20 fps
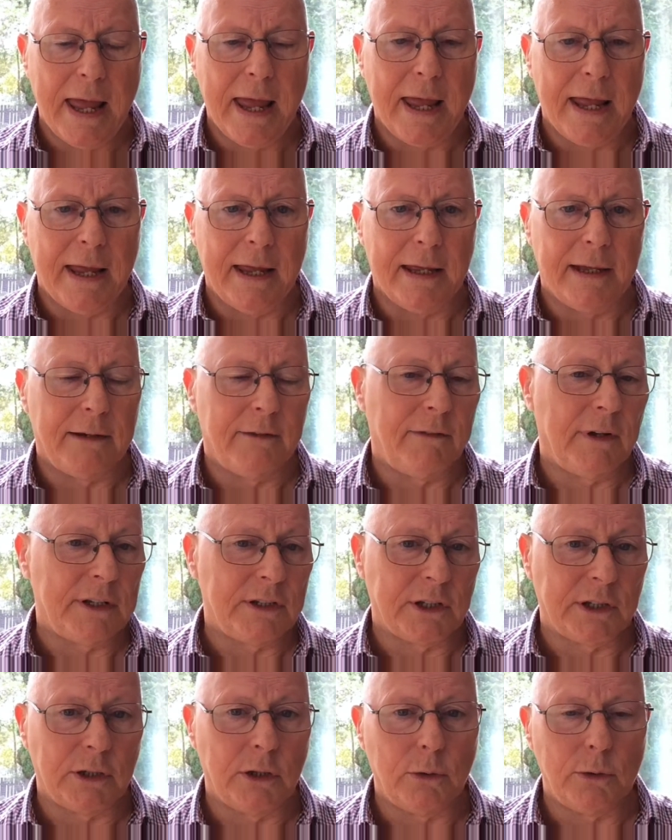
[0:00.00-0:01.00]

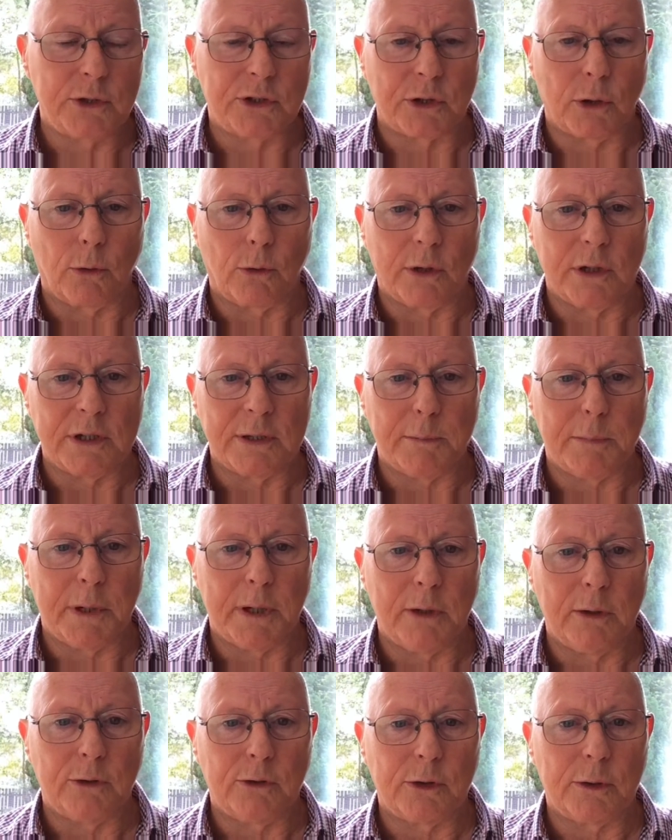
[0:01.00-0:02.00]
inventing new stories
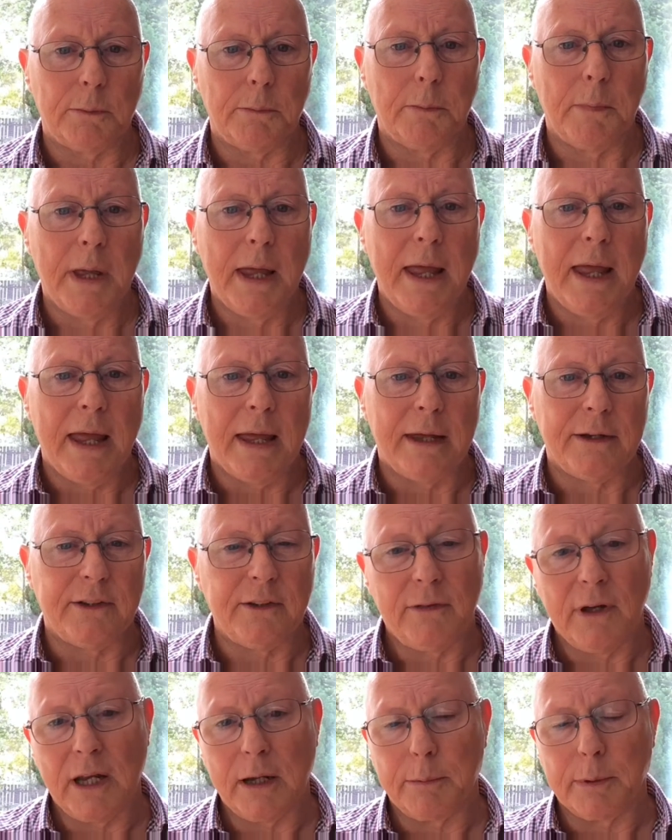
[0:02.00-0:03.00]
about him,
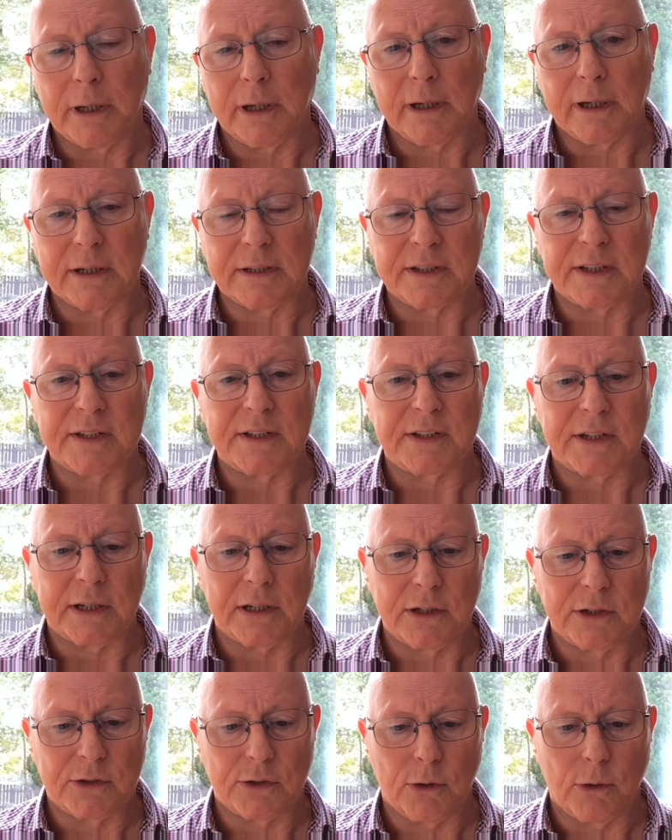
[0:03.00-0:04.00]
developing existing
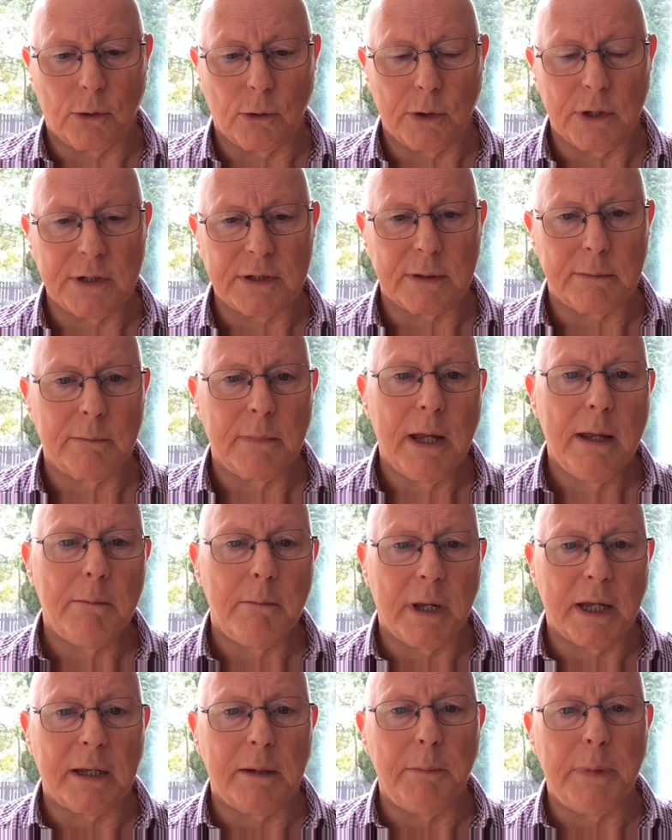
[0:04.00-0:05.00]
stories, and
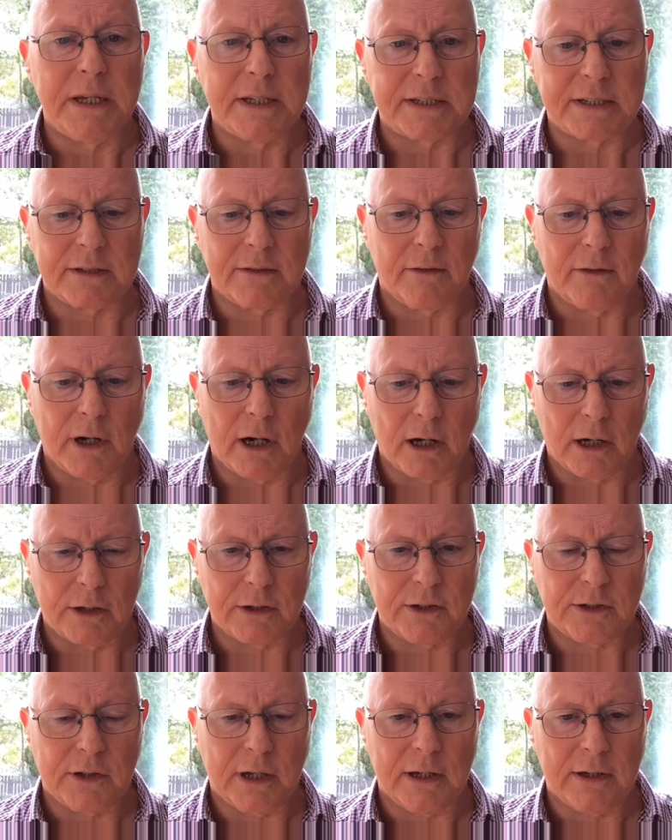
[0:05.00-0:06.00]
making pieces of
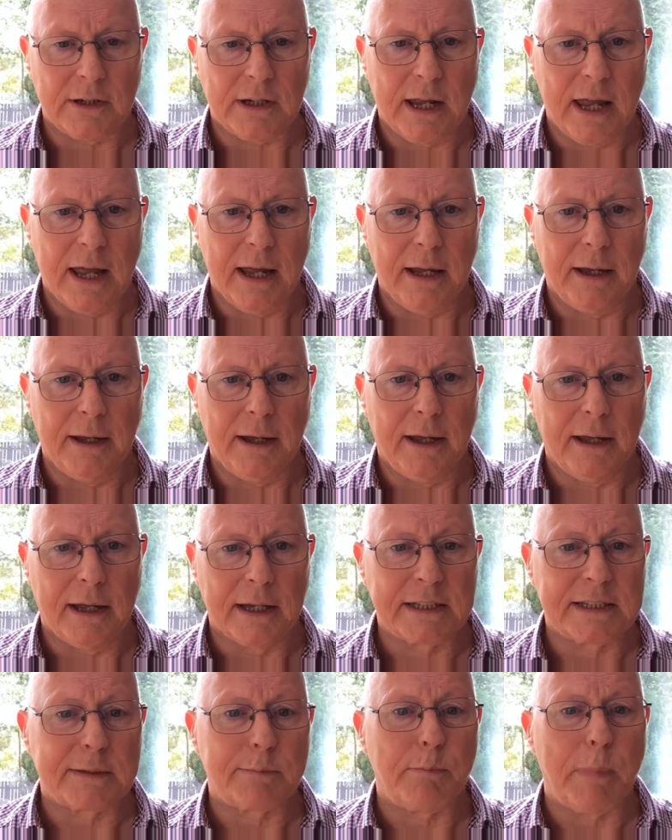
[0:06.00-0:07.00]
art that
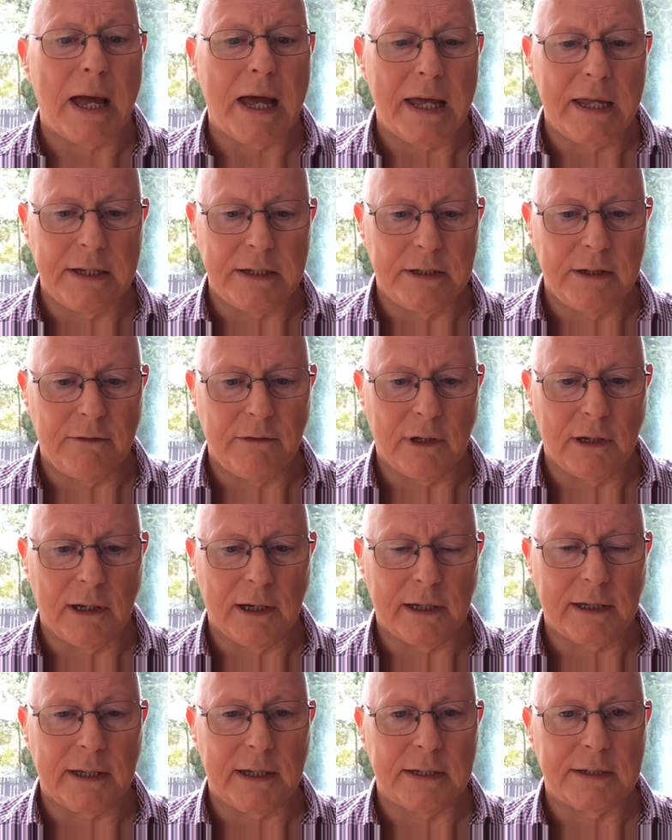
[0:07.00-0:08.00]
expand, if you
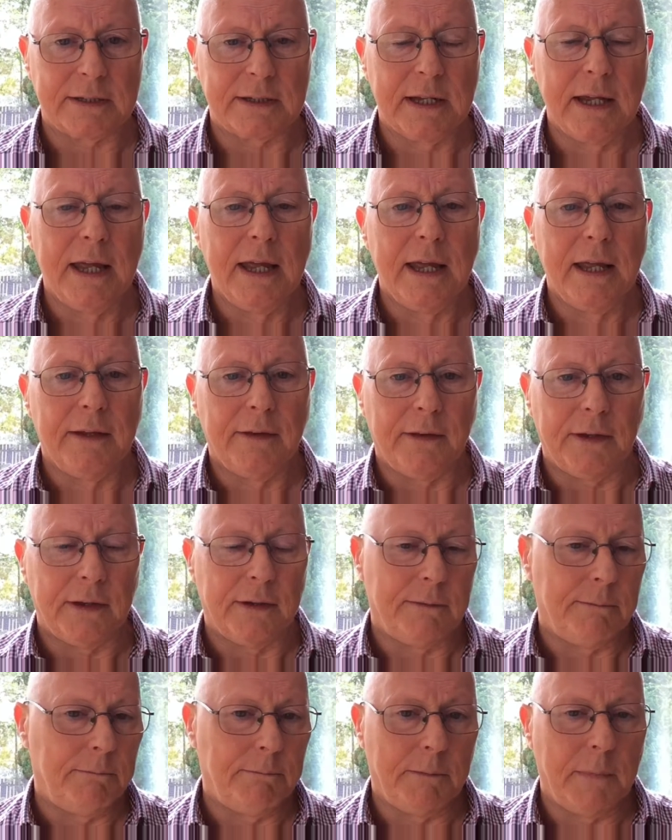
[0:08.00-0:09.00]
like, the
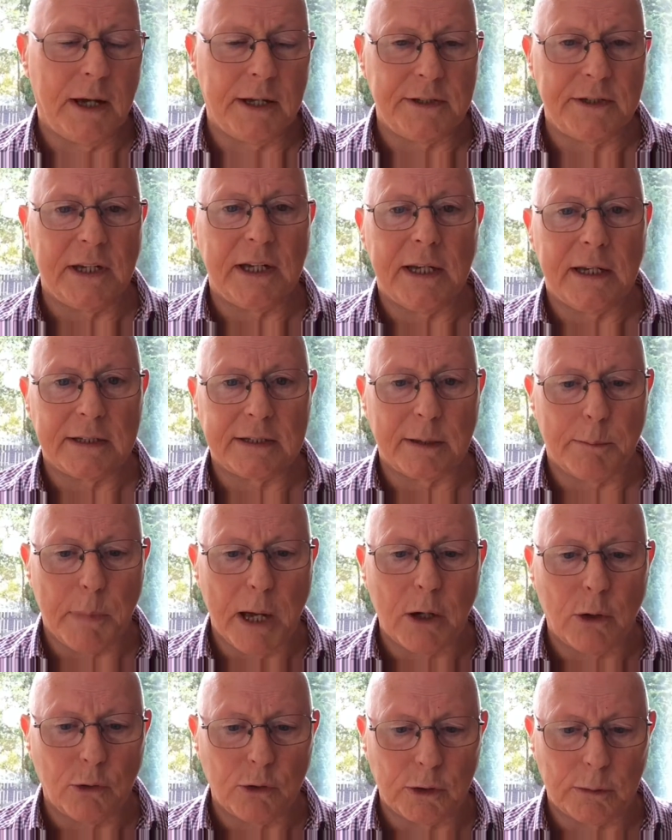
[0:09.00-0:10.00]
ideas
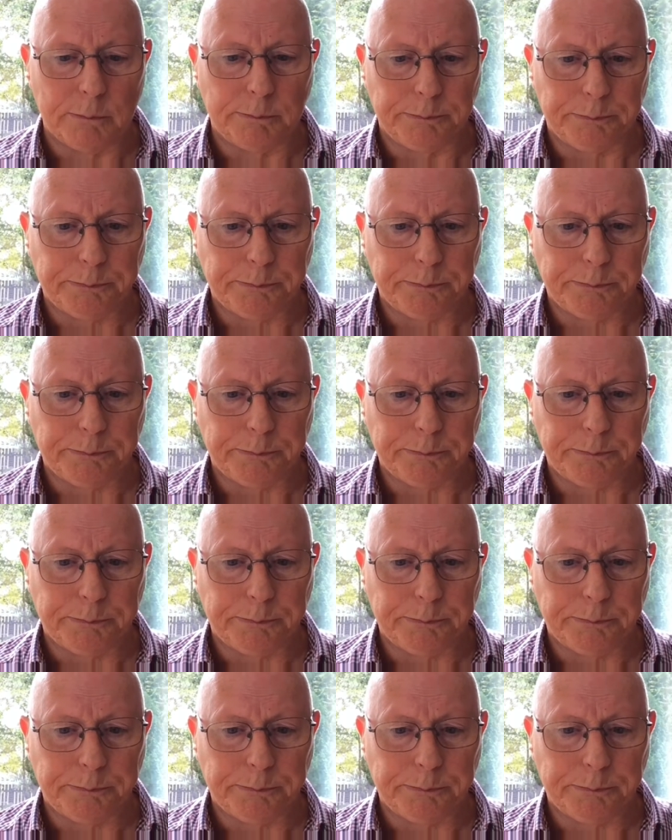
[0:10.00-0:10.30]
about him.